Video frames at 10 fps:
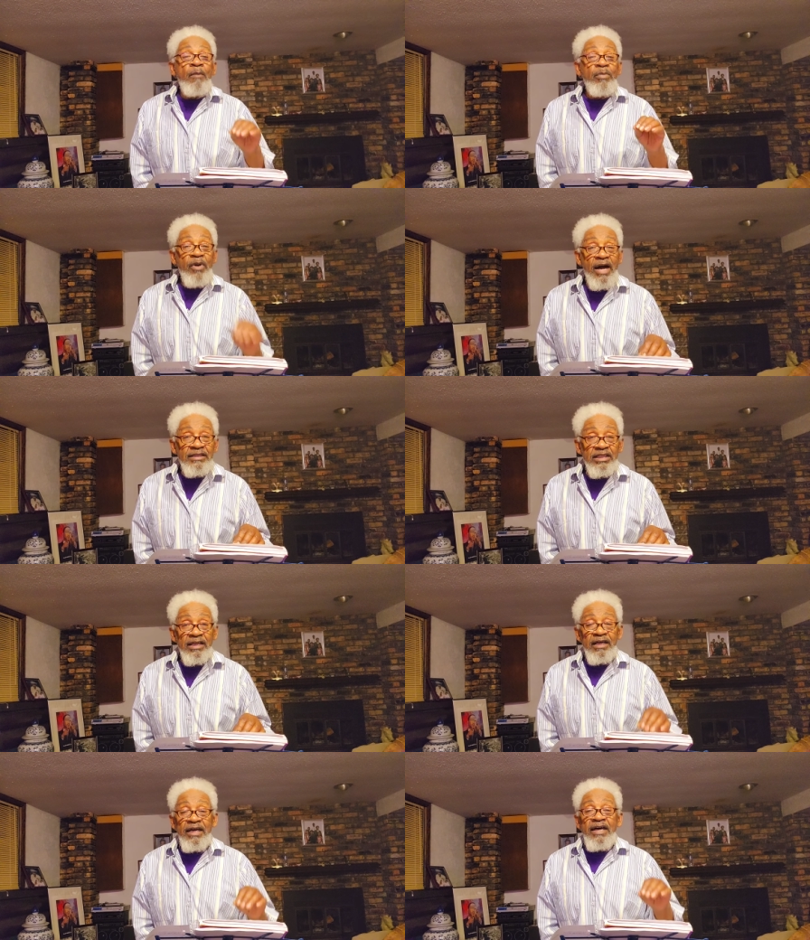Project.
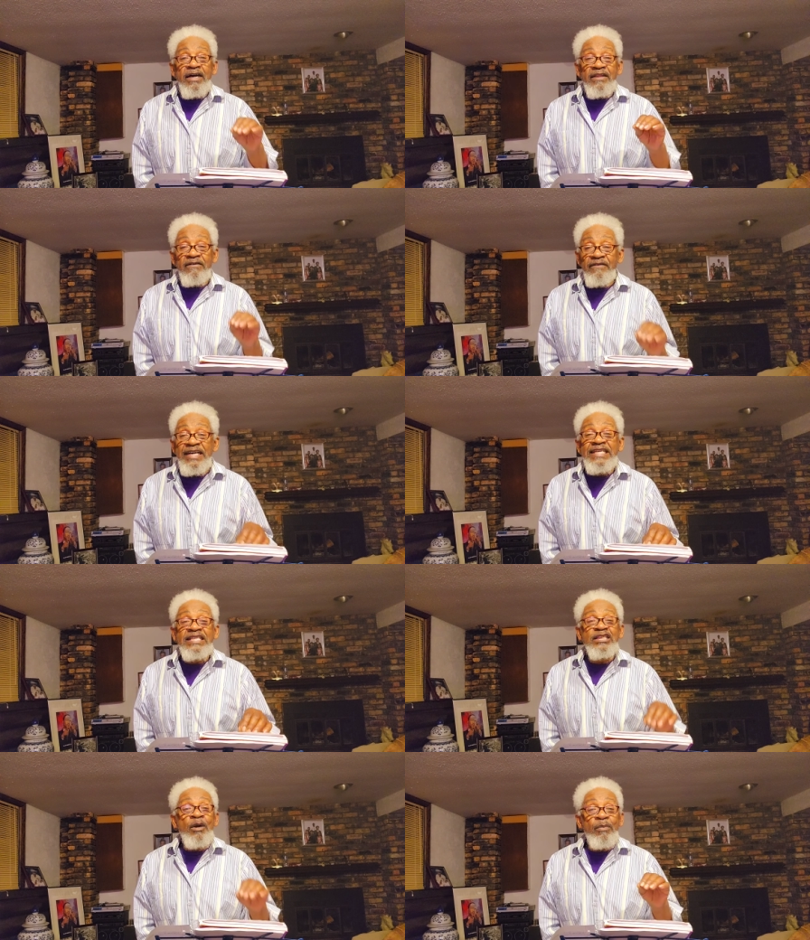The
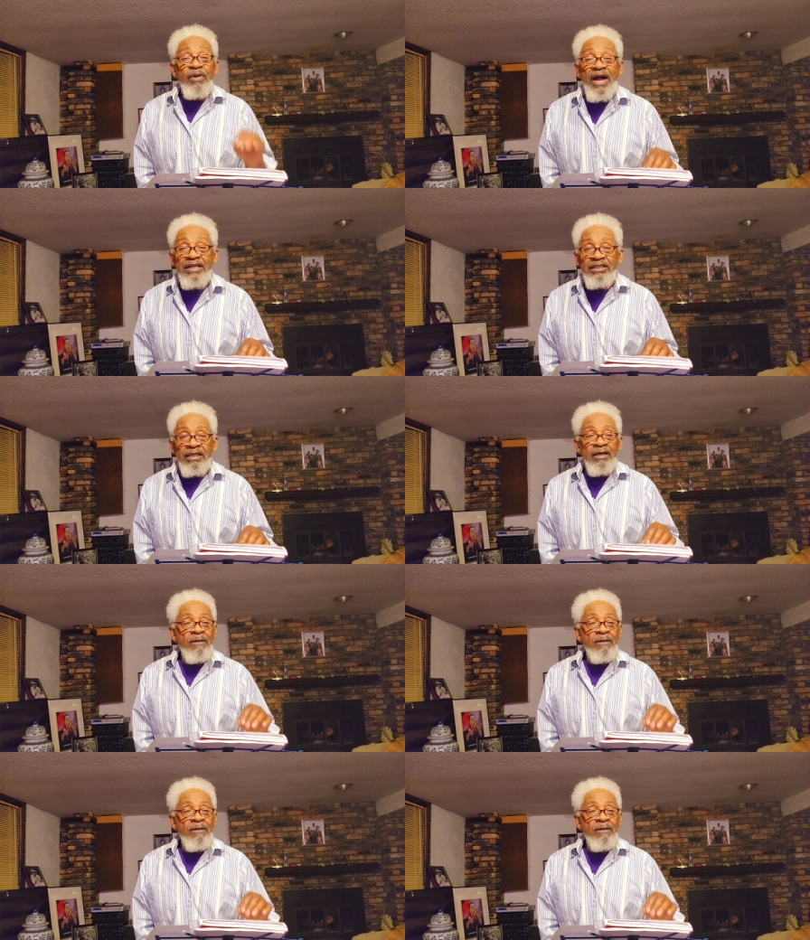Venus Project.